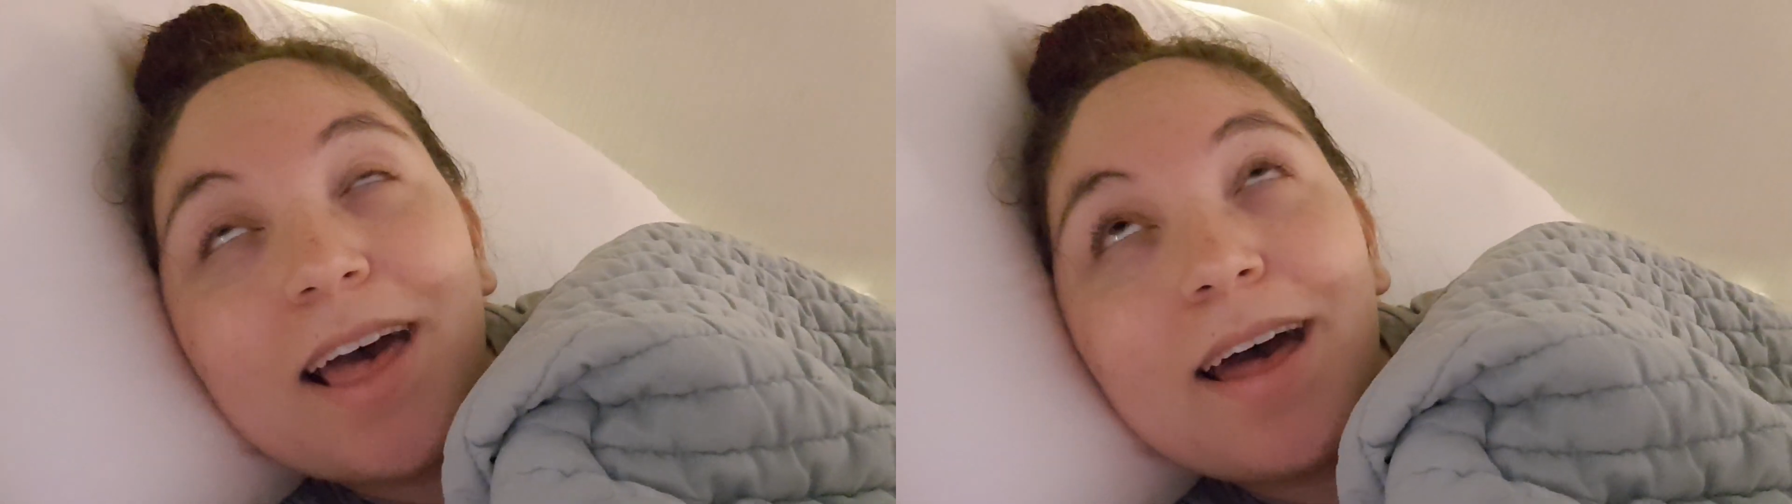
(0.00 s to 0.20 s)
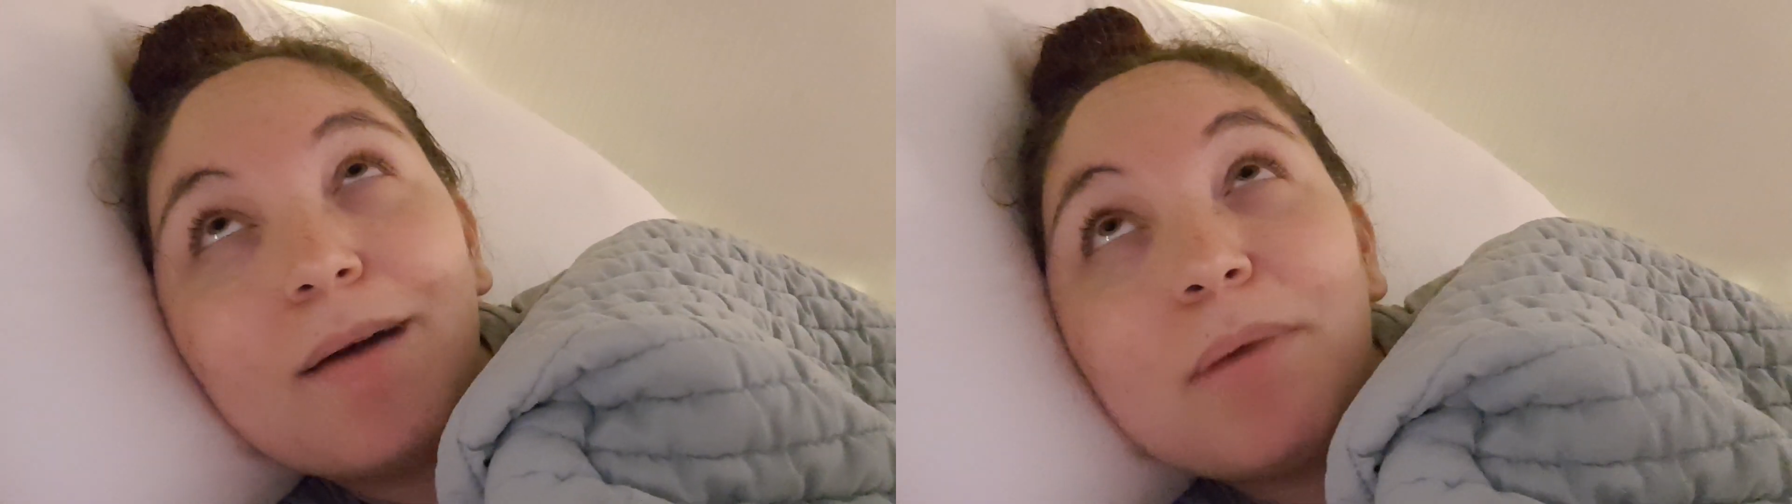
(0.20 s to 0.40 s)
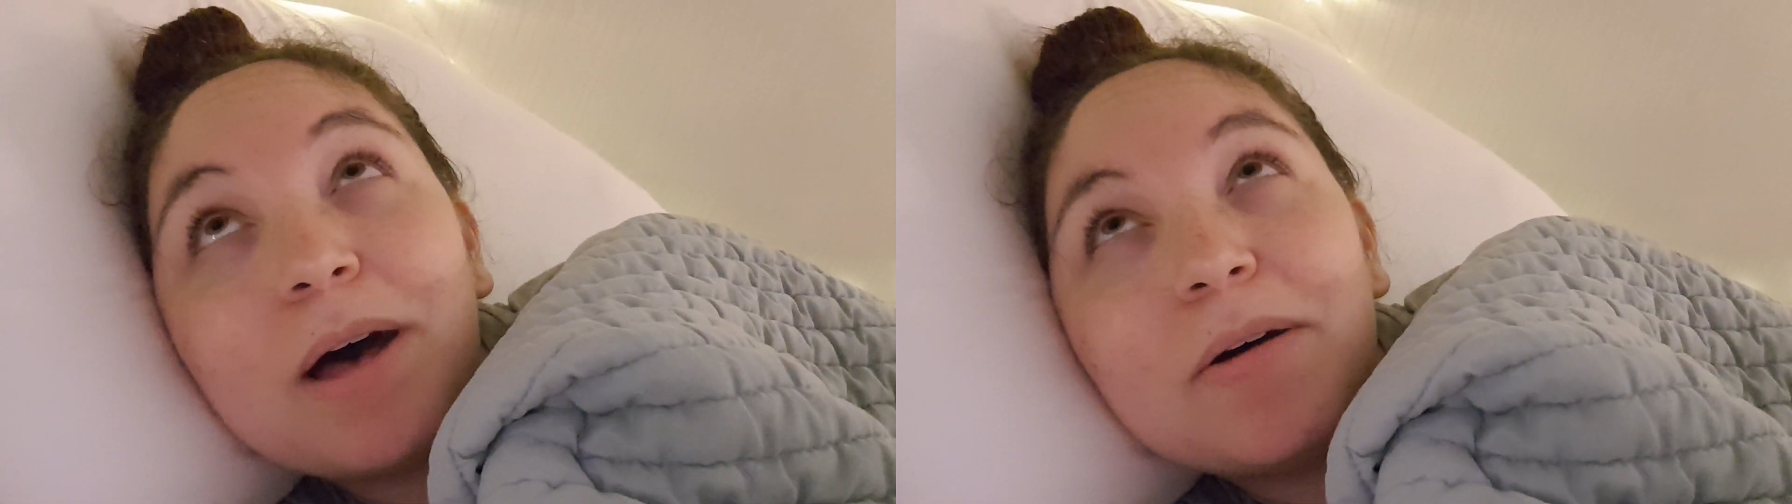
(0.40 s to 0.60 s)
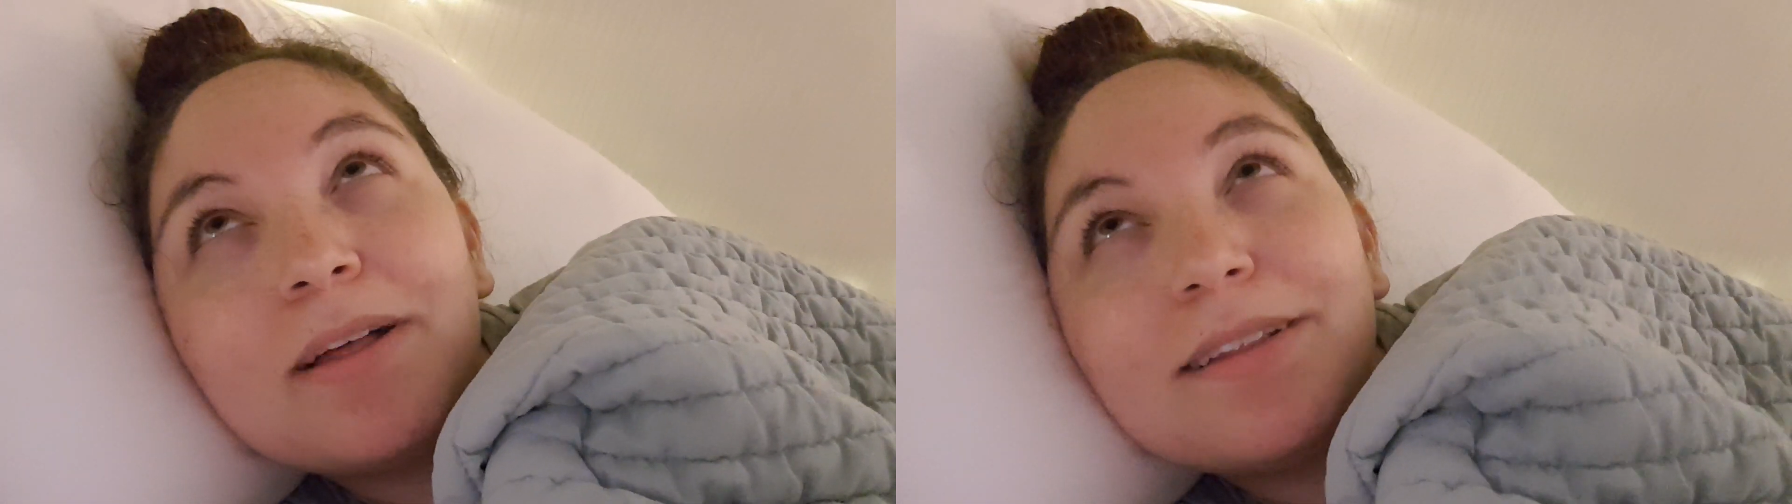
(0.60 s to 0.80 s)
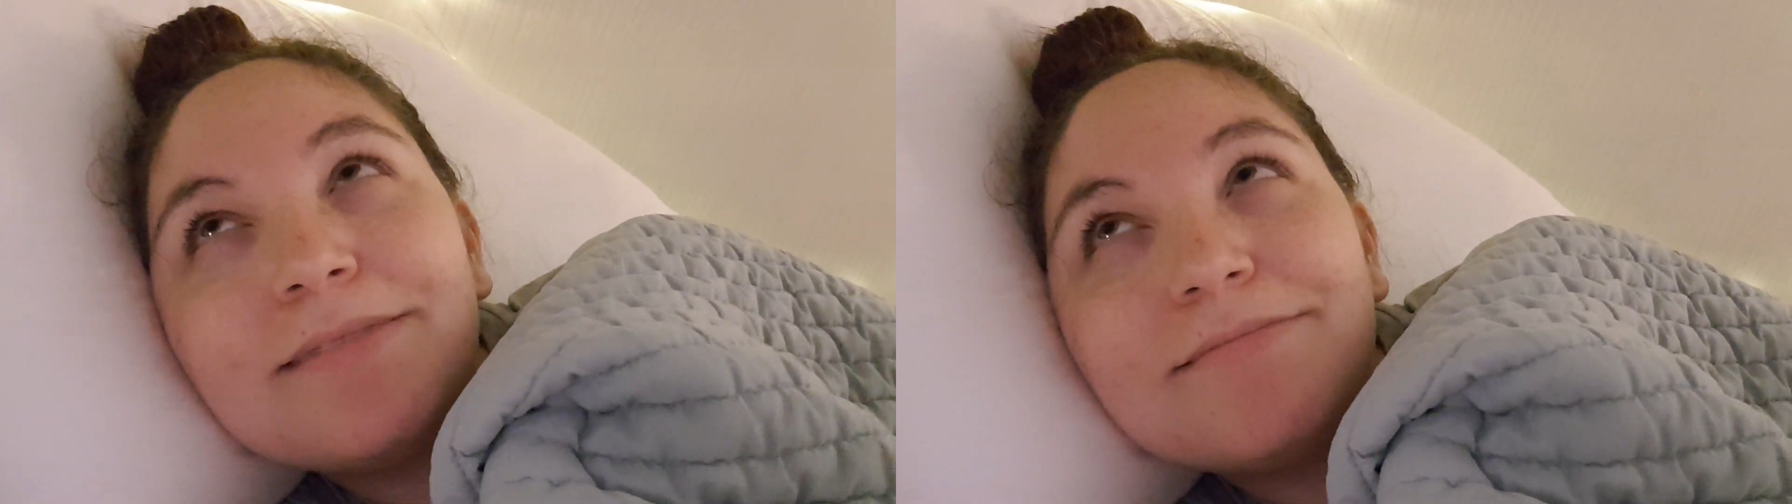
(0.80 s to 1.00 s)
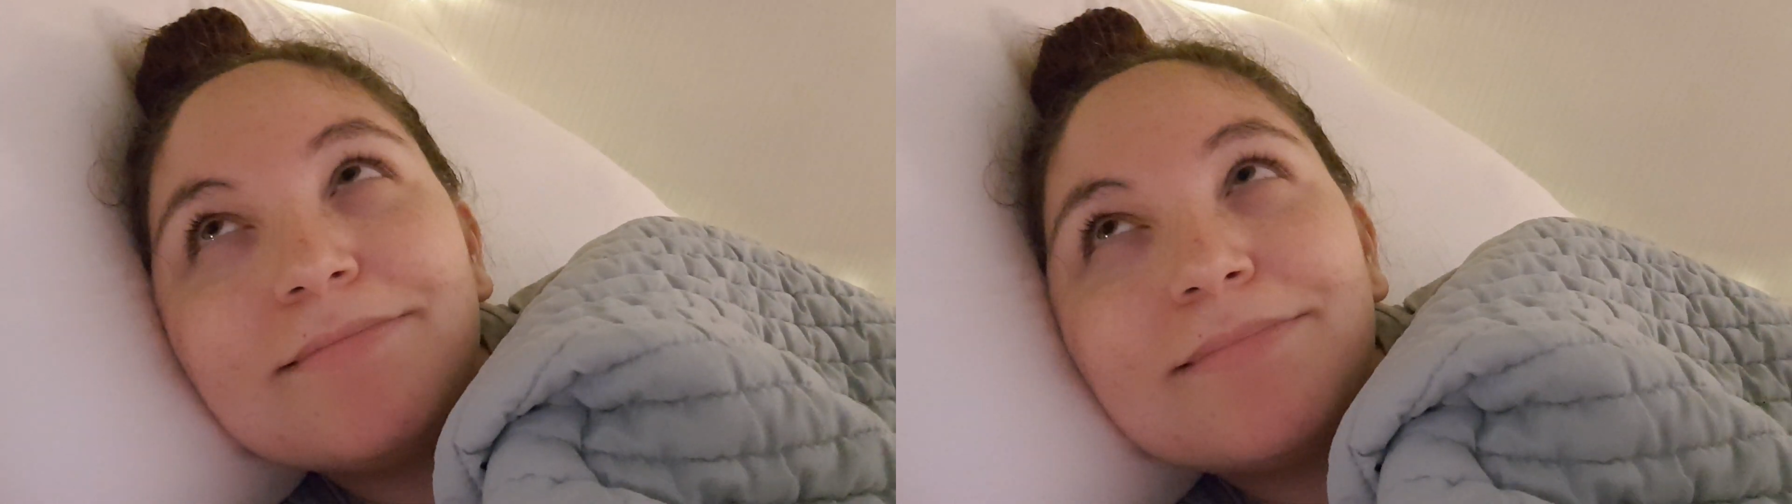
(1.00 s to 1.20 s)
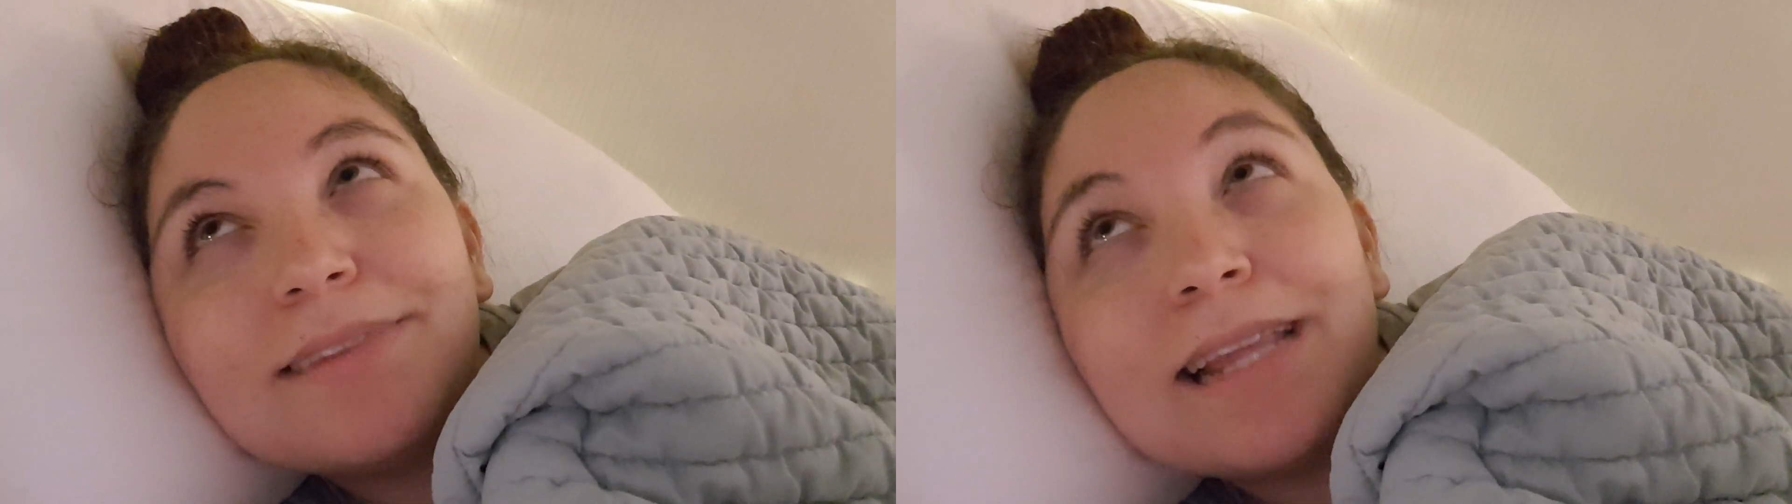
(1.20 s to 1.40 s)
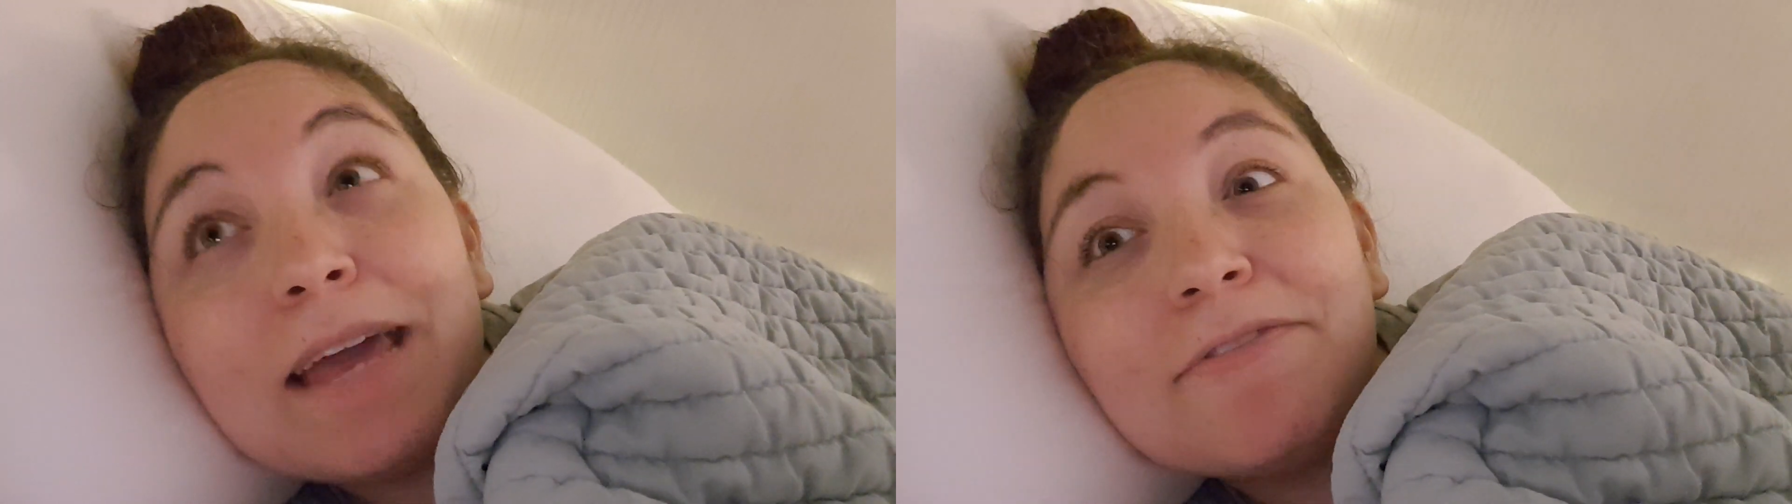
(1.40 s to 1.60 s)
about
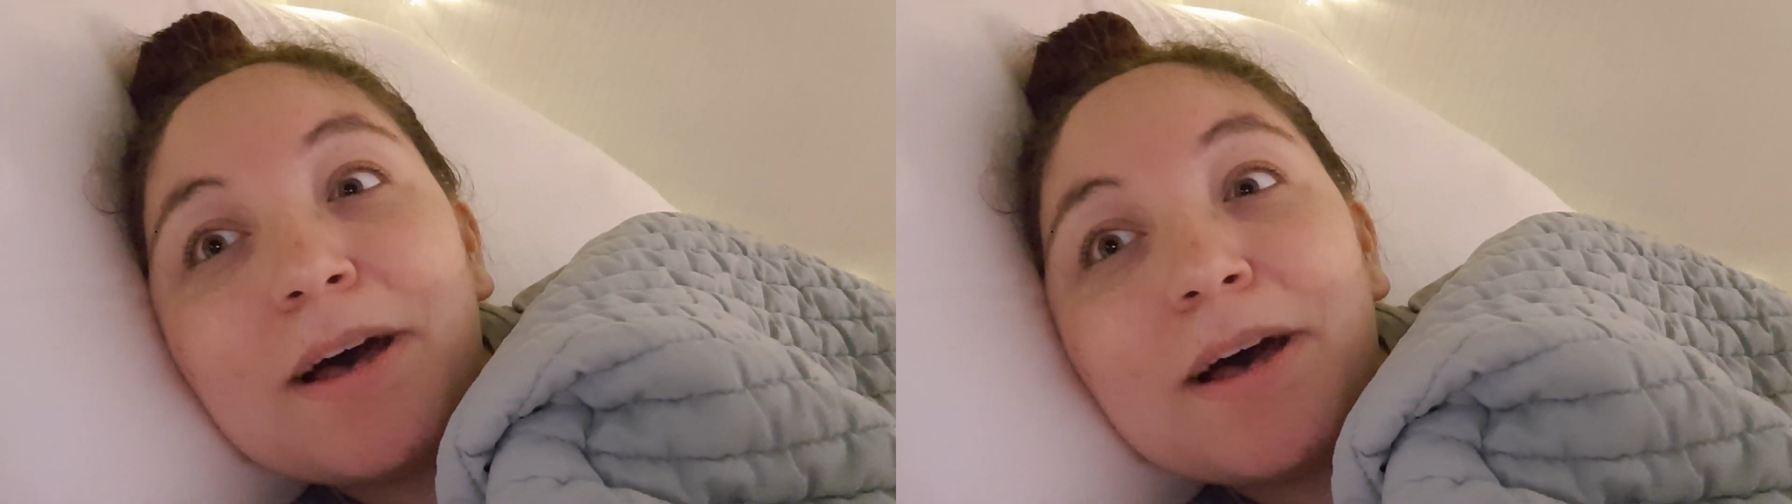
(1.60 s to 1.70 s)
life